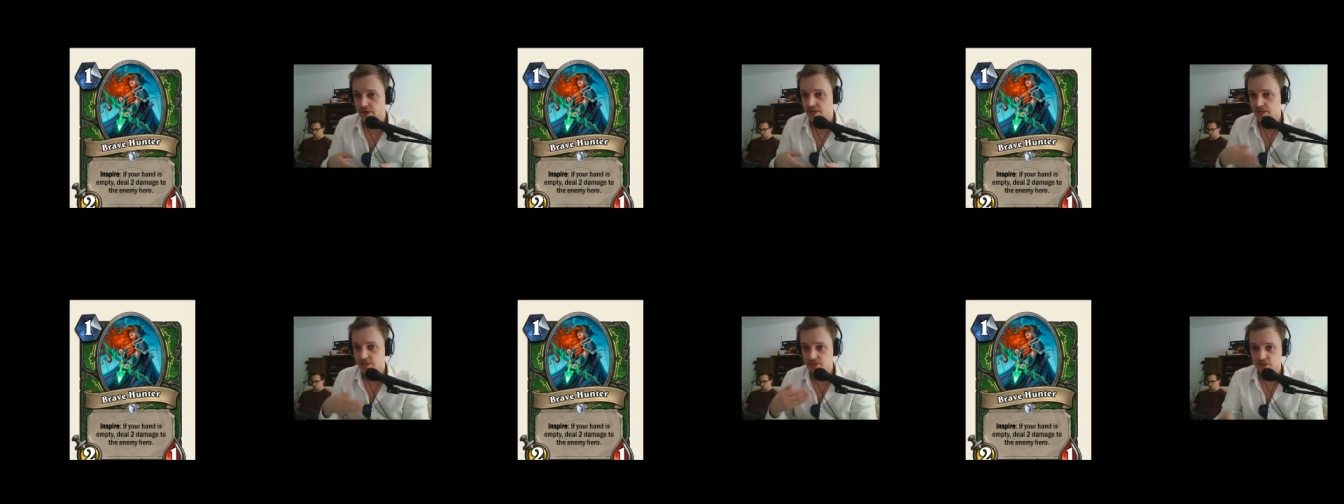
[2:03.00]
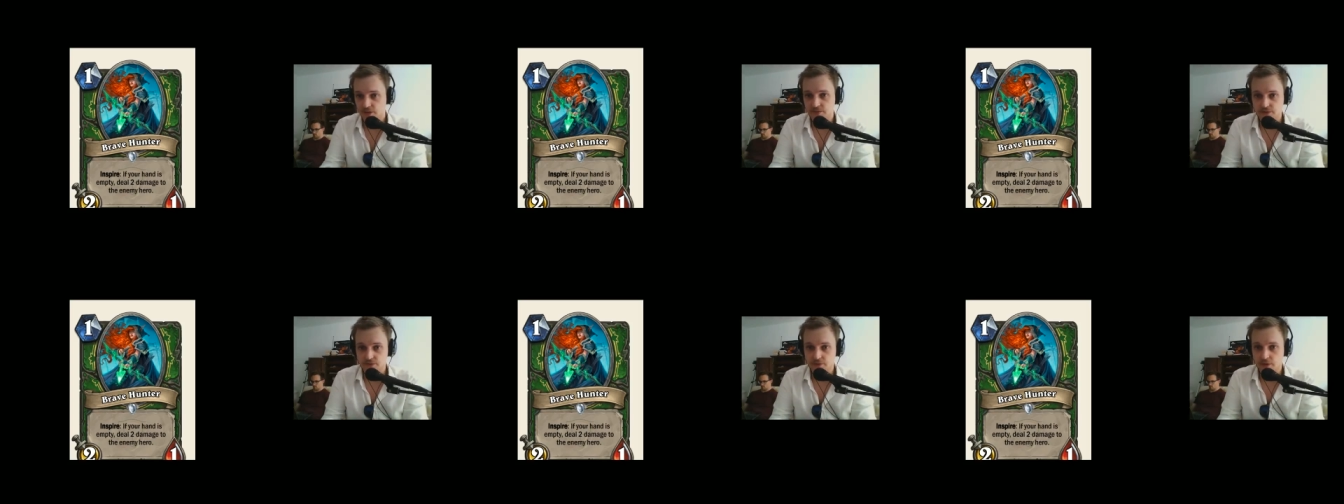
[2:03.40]
it
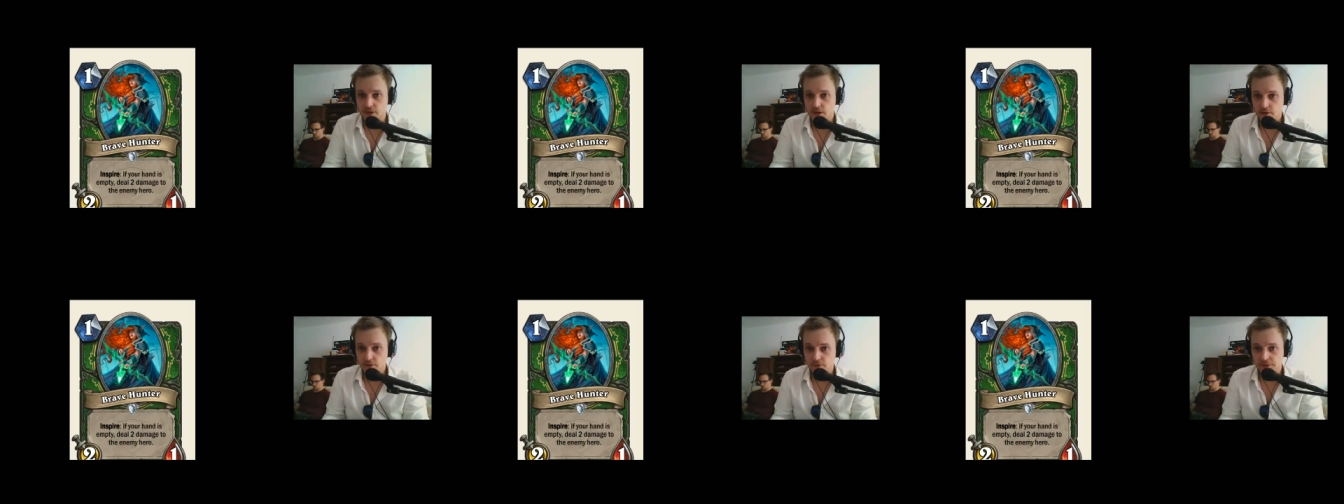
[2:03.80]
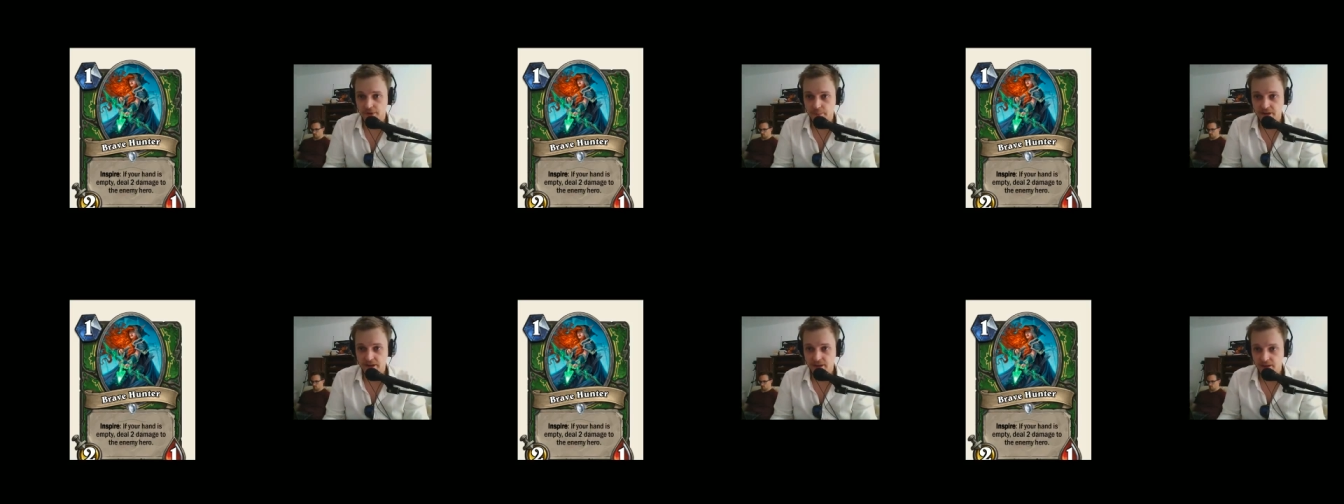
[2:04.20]
stuffs on 3
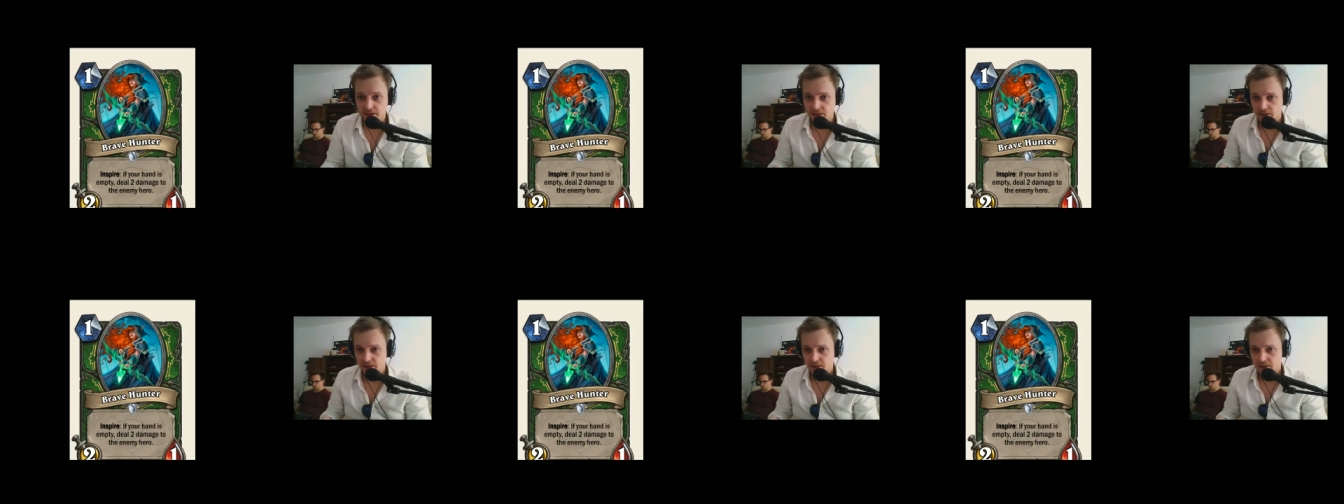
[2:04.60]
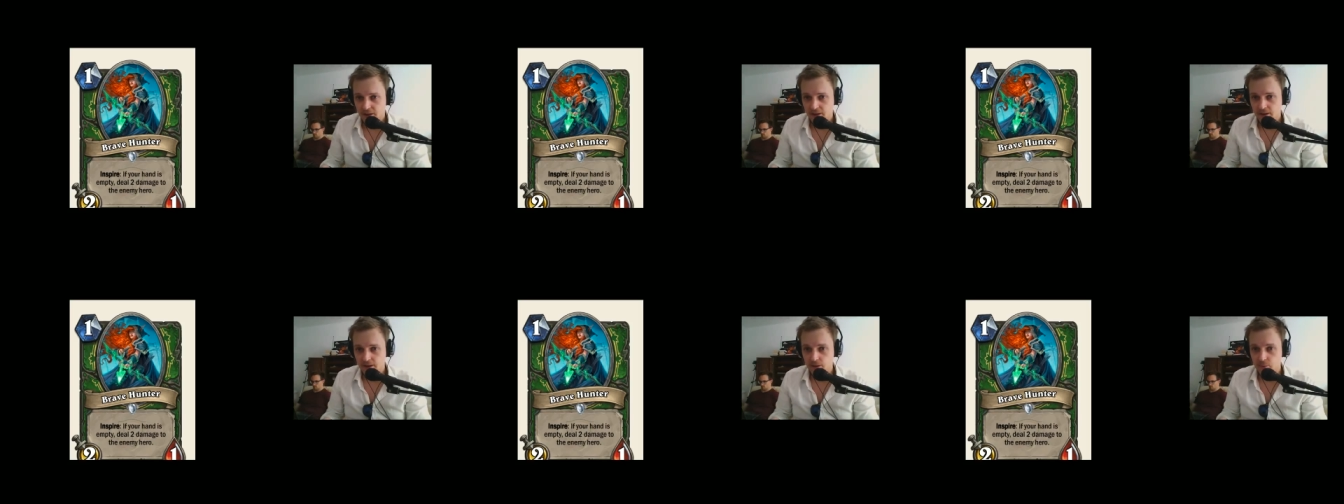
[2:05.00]
mana,
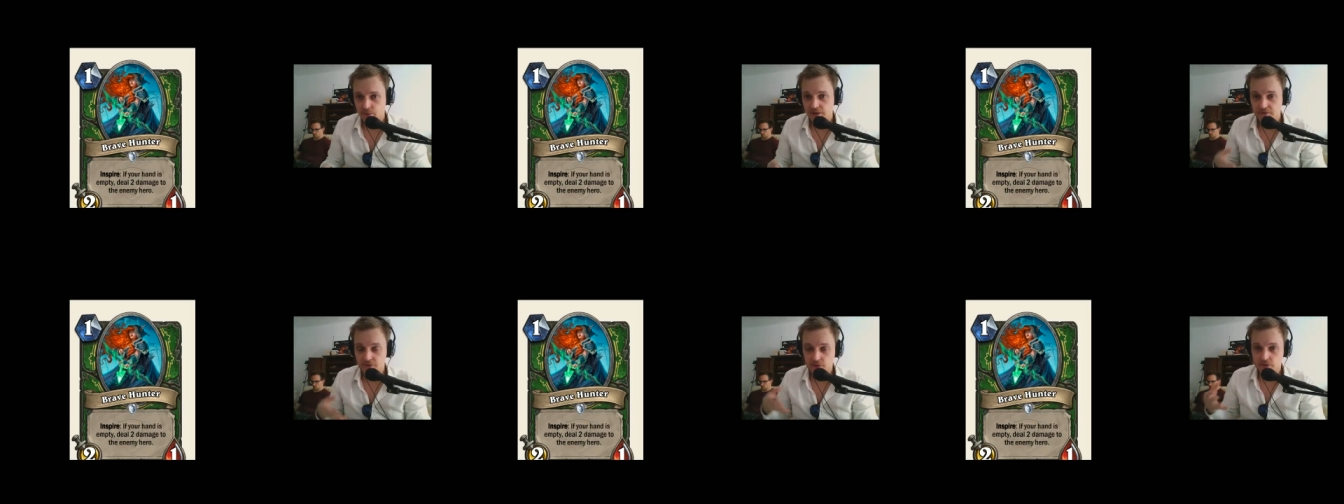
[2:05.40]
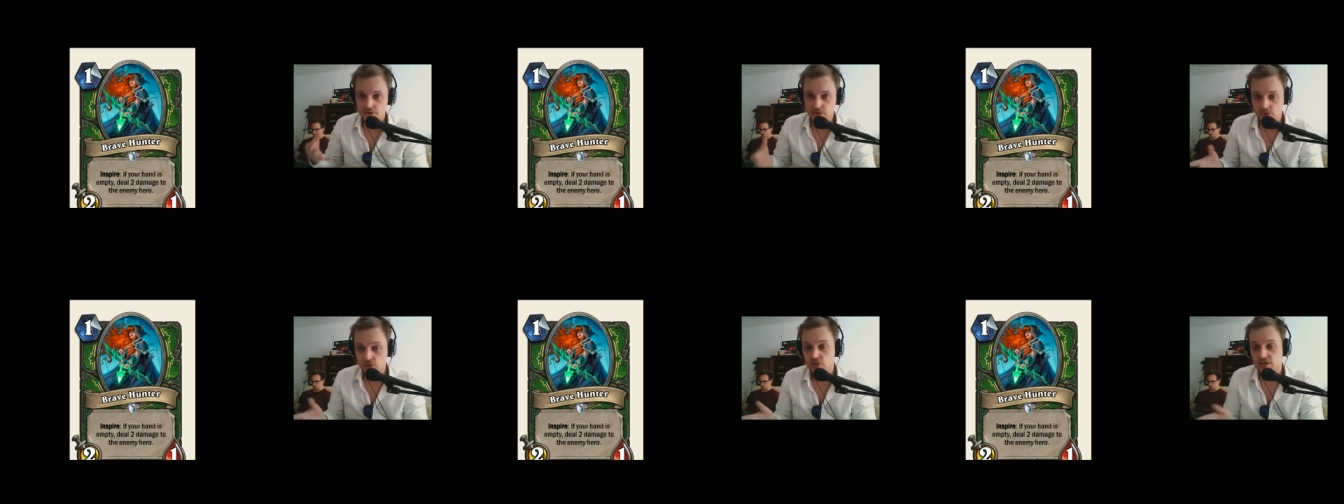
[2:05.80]
but if
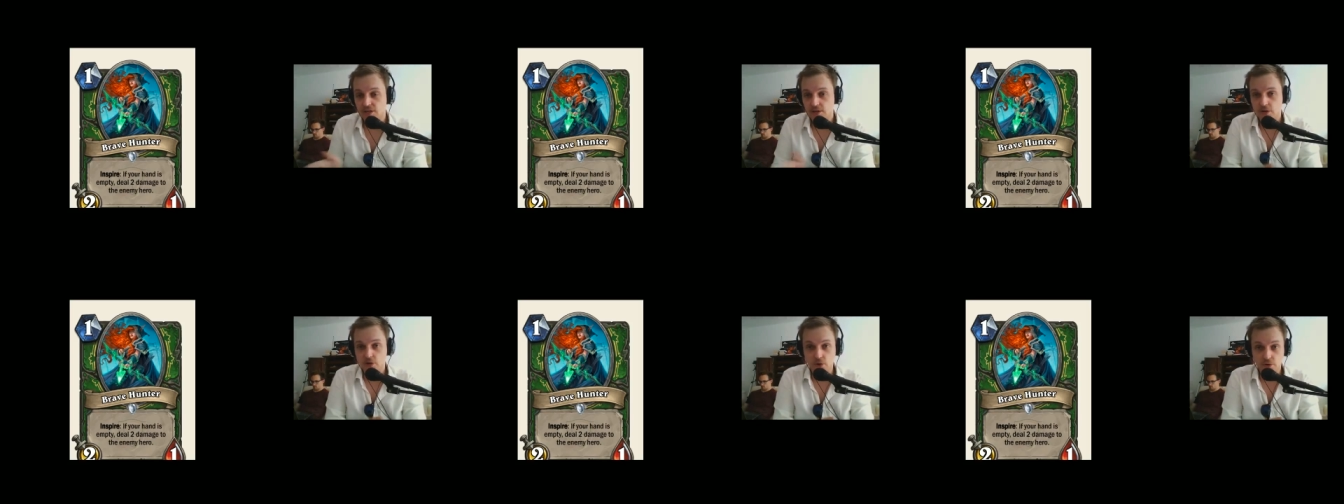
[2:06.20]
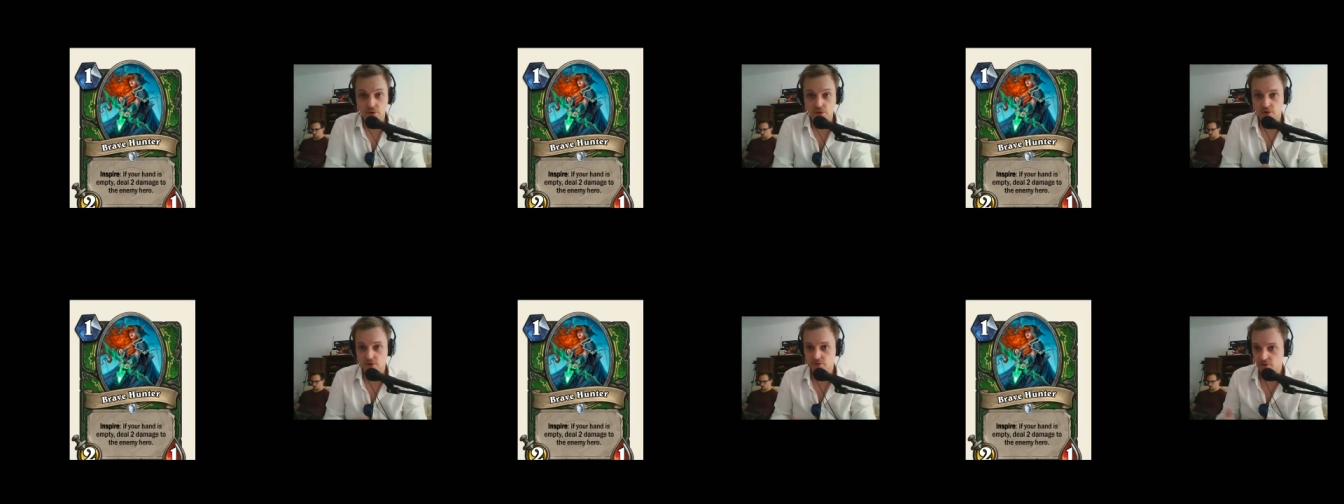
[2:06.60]
you can lower
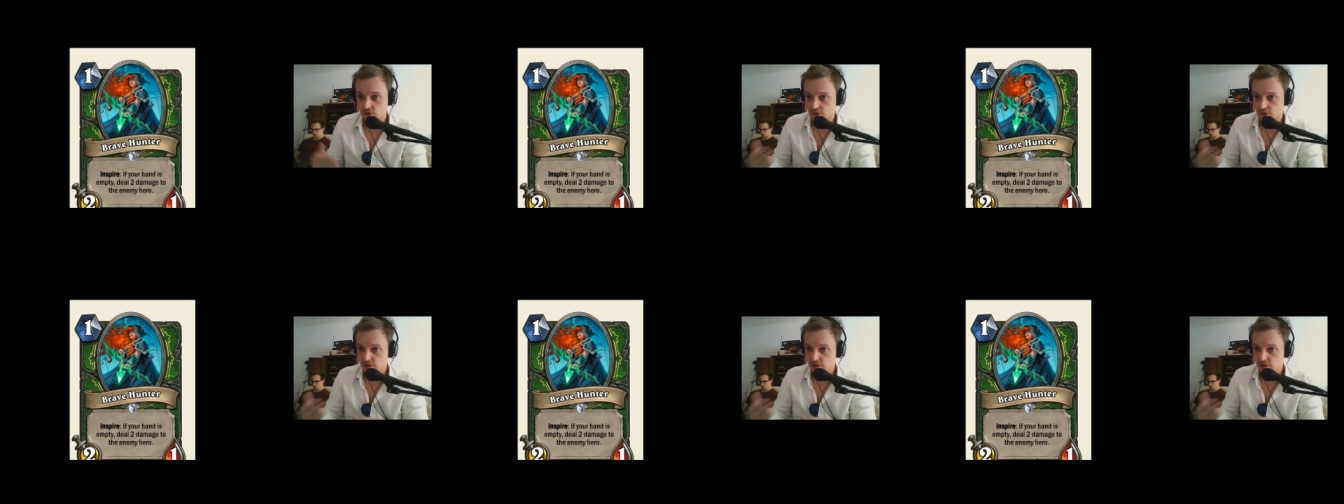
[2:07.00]
the curve,